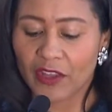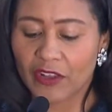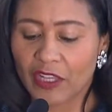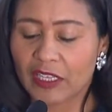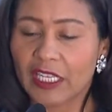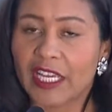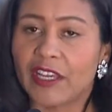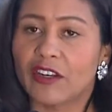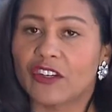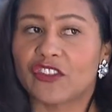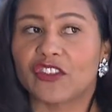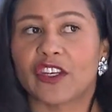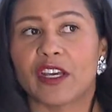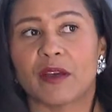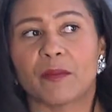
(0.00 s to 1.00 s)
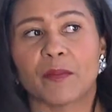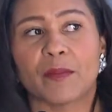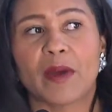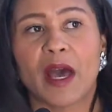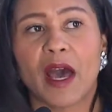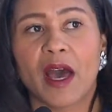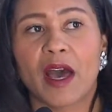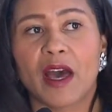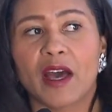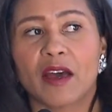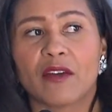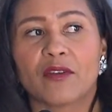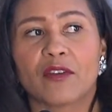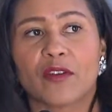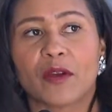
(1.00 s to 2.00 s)
the leadership
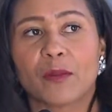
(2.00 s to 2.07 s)
of